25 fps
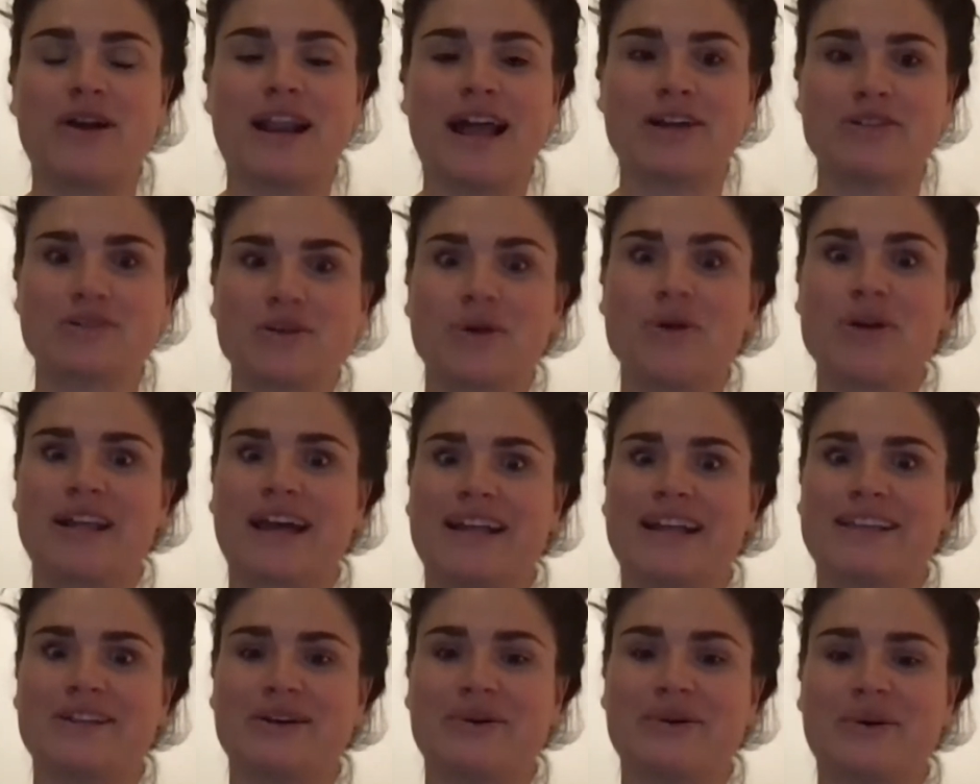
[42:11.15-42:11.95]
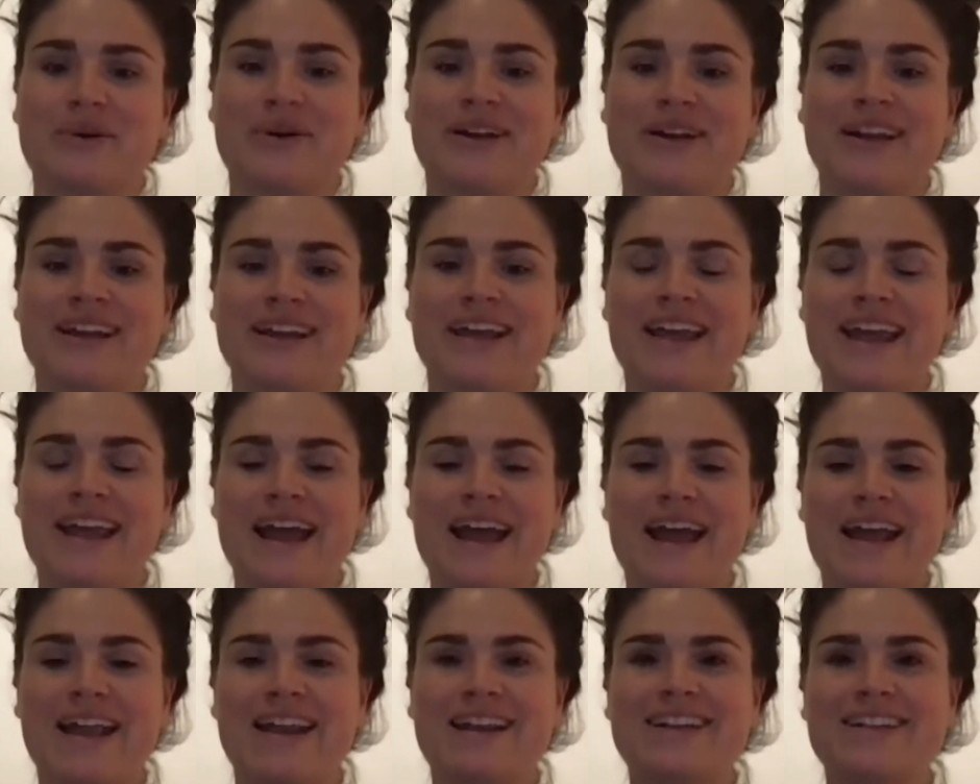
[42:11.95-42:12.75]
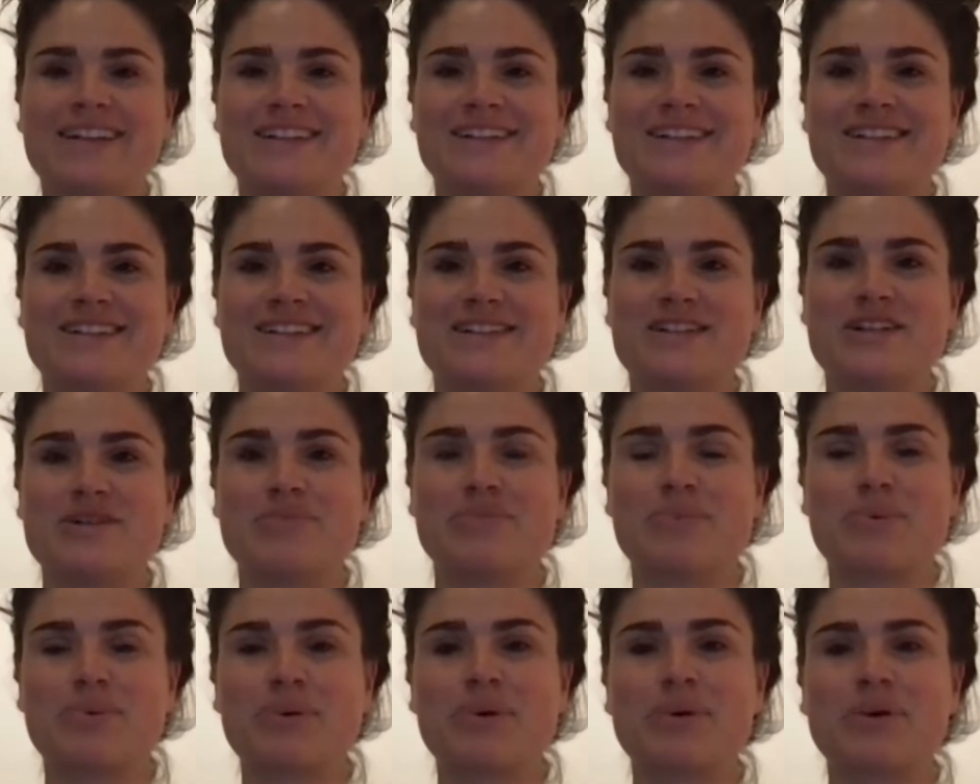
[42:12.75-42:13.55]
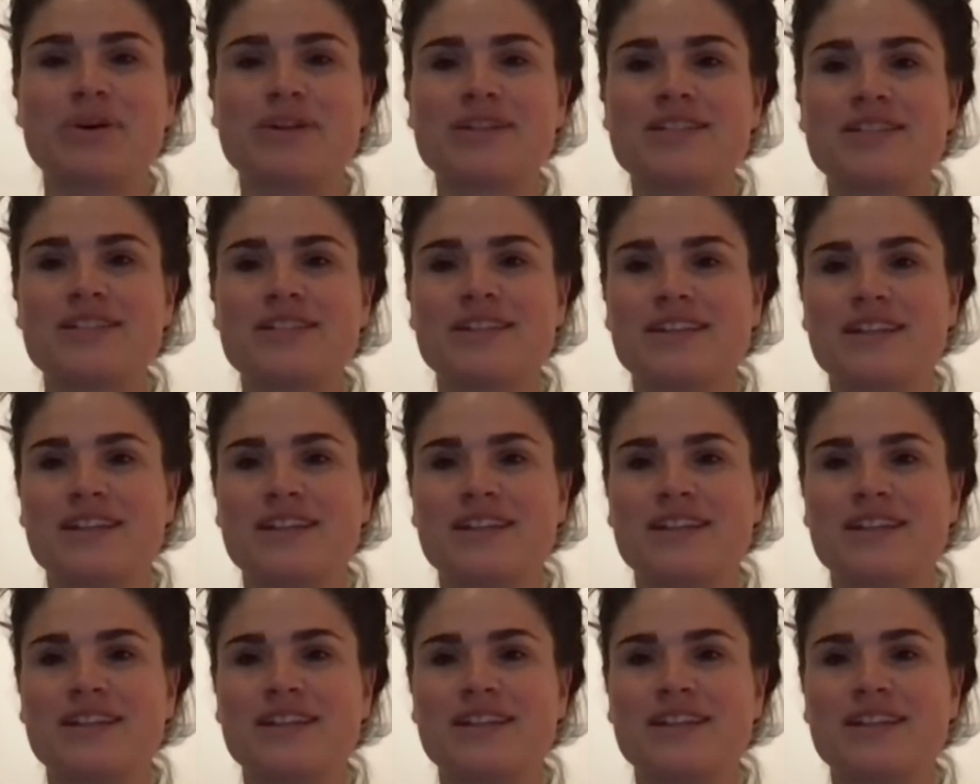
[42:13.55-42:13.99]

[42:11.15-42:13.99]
like, "Don't cut the cord." And she brought